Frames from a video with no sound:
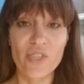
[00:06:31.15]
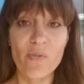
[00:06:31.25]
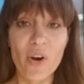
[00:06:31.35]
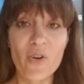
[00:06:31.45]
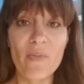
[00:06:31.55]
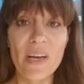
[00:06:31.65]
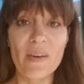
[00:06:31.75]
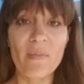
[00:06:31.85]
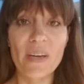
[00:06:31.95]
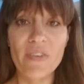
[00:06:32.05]
Tomorrow,
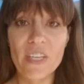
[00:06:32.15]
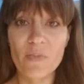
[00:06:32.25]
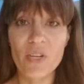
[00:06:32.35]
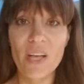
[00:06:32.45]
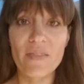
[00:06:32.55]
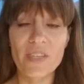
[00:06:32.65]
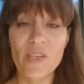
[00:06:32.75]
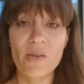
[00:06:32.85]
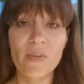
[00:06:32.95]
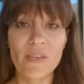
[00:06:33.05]
my, my Facebook Live is
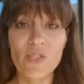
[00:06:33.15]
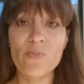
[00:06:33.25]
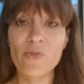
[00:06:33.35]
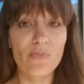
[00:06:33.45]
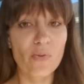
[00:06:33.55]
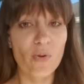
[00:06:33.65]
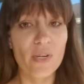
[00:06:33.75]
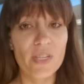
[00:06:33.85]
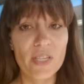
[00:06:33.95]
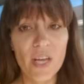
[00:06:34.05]
going to be super
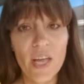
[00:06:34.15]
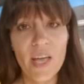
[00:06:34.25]
important